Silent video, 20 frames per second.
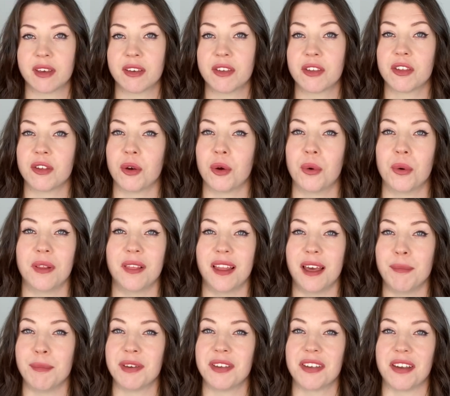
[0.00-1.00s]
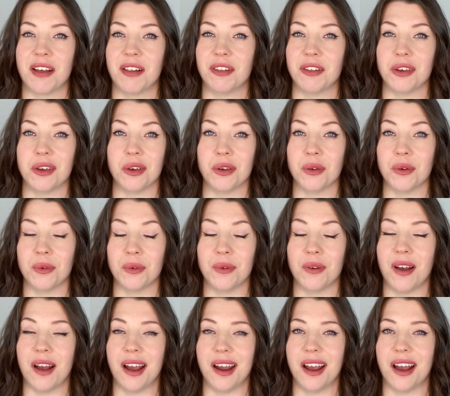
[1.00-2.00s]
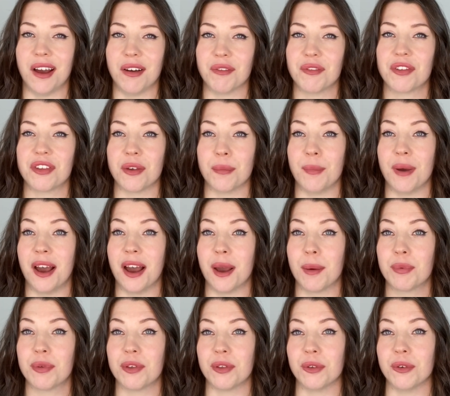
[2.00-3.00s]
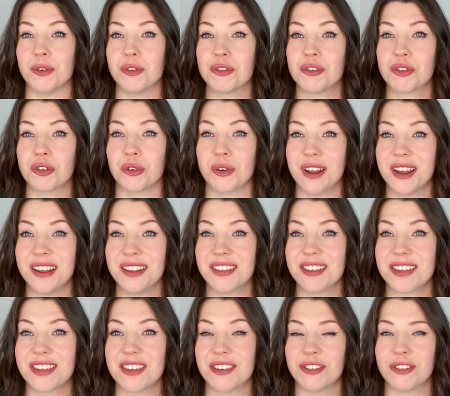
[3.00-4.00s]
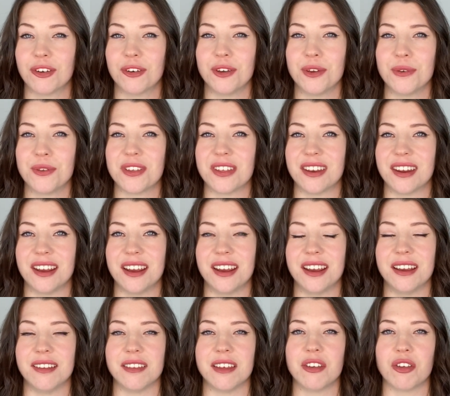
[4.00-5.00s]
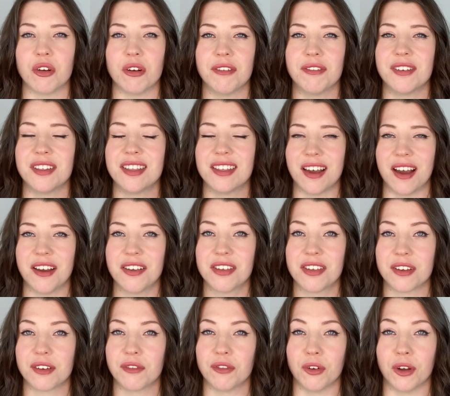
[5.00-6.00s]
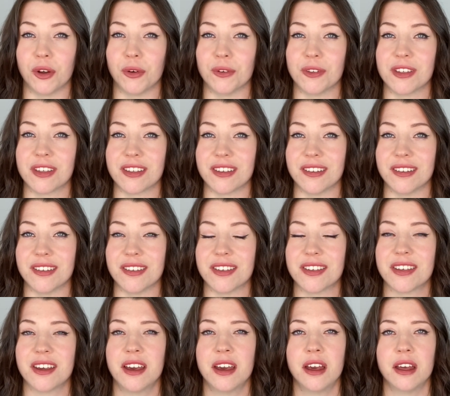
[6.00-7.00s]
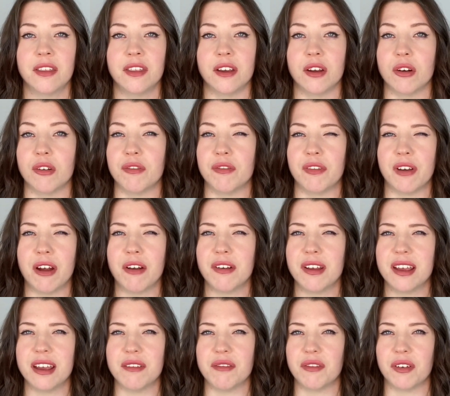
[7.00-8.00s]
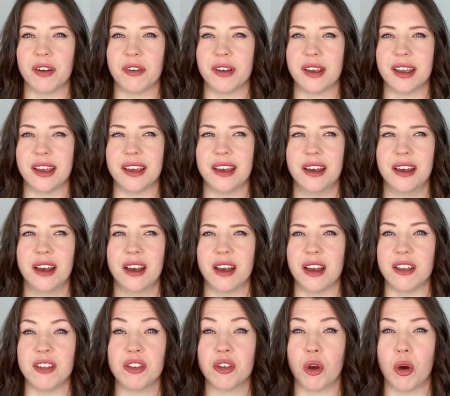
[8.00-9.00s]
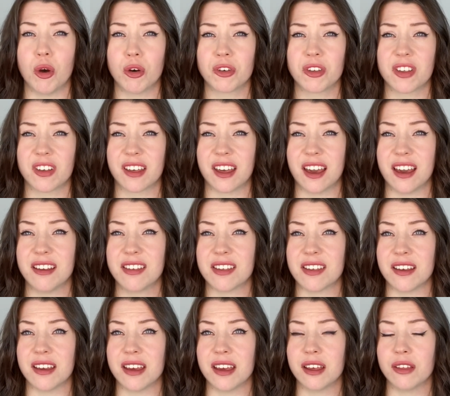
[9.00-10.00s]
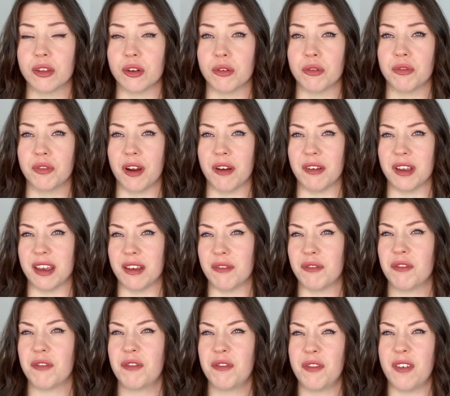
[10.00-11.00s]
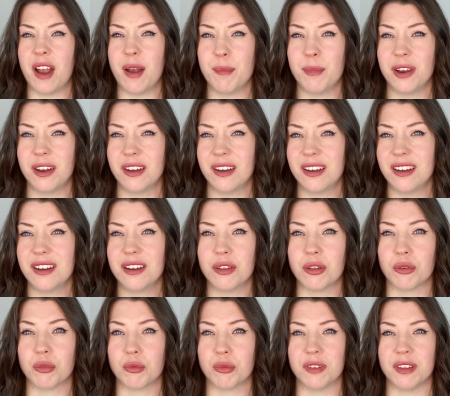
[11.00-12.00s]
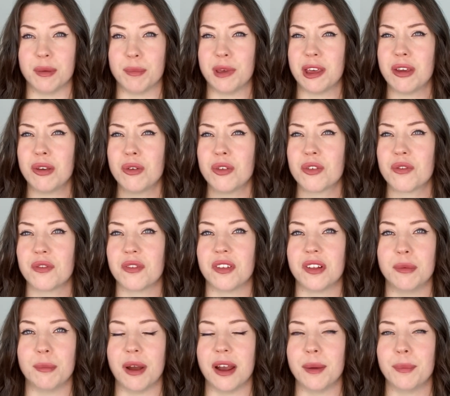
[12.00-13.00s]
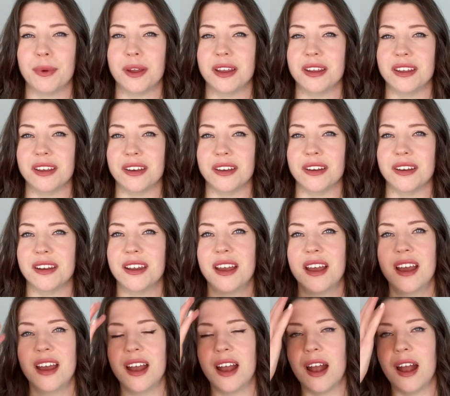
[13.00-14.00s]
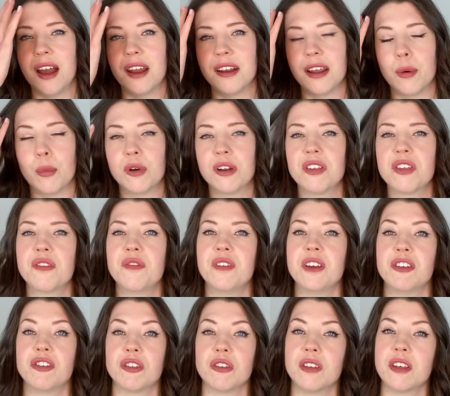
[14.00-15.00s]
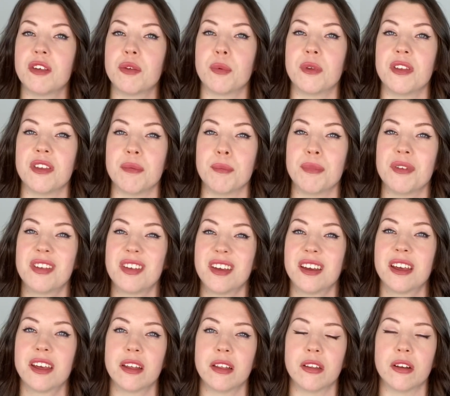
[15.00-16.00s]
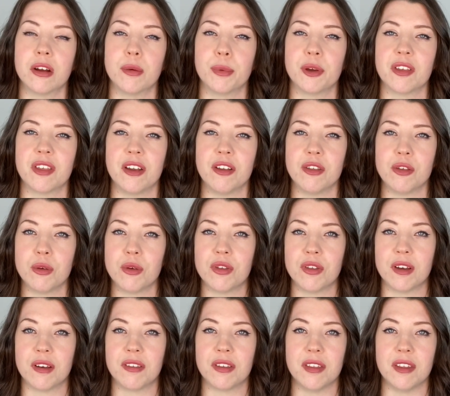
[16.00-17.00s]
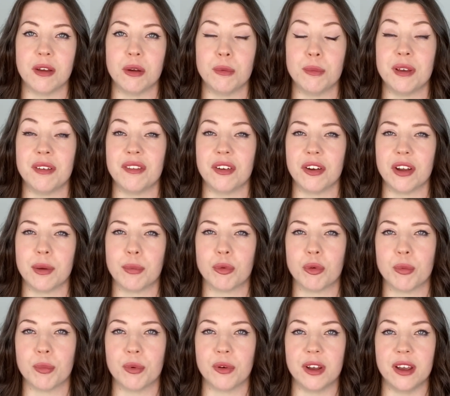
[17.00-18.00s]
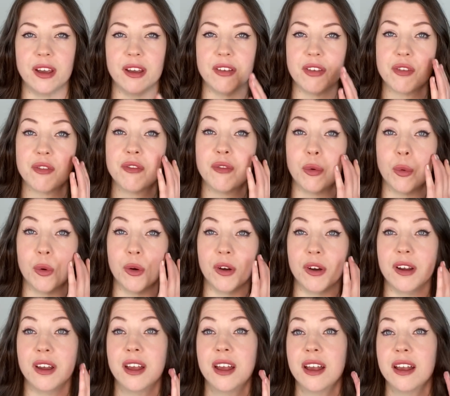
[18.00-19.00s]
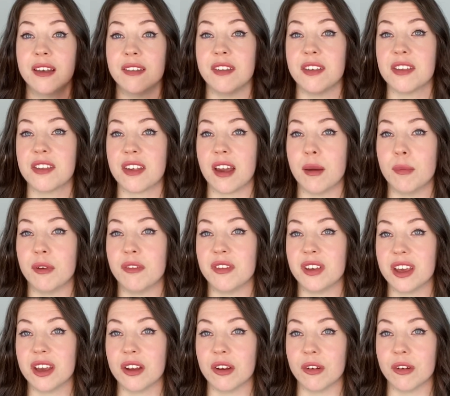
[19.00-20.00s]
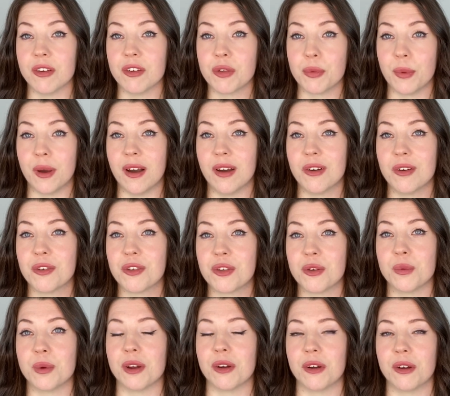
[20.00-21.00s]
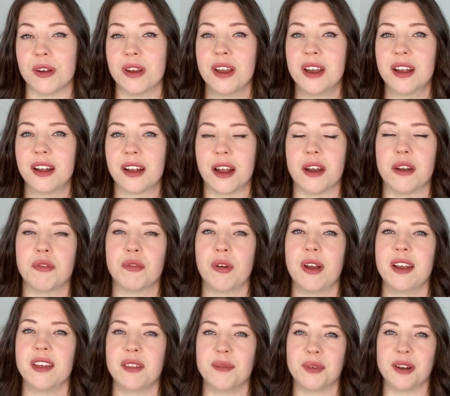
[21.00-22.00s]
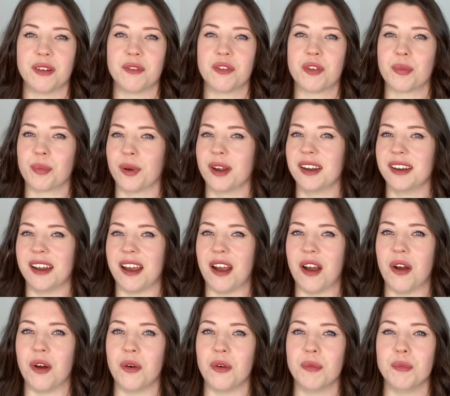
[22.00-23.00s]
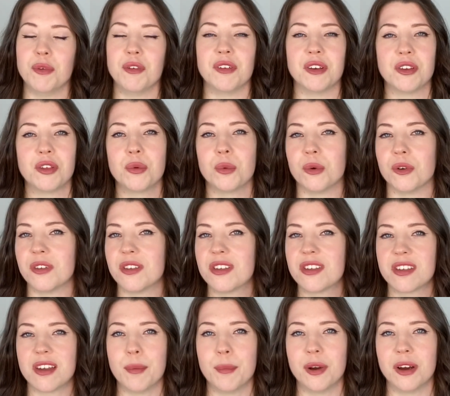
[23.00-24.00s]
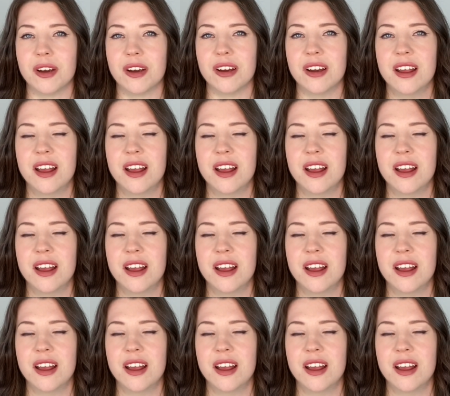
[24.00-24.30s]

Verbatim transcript: so let me tell you, I have some absolute treats to show you today. These are fantastic fragrances. They are very, very intoxicating, they're very feminine, they're really beautiful in my opinion, and I wanted to feature these ones in particular because I do think that they would be very appropriate for this time of year as well. So we are kind of right in the middle of spring now, moving towards summer,